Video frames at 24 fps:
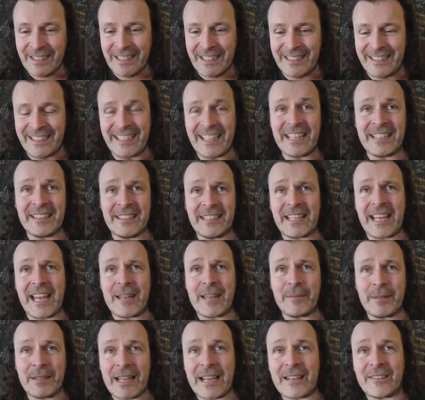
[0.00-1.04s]
in the
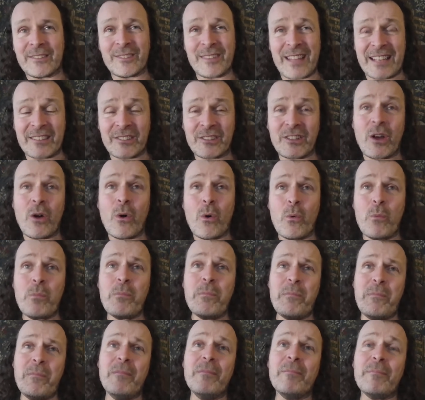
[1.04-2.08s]
game, and that's the whole
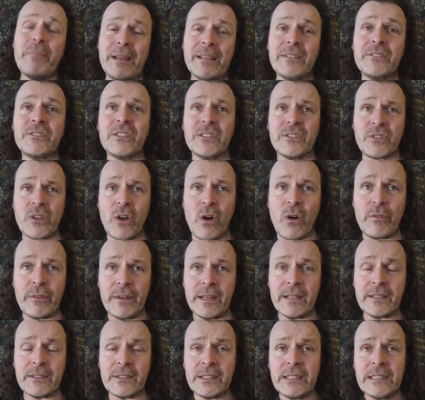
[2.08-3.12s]
basis of
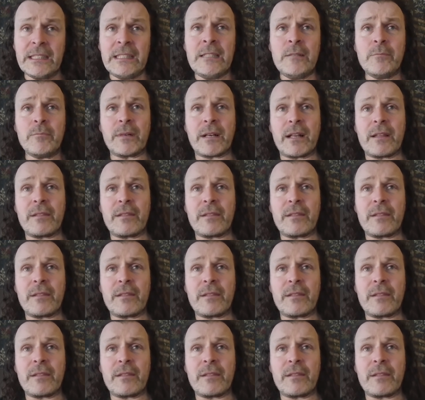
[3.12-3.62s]
it. But I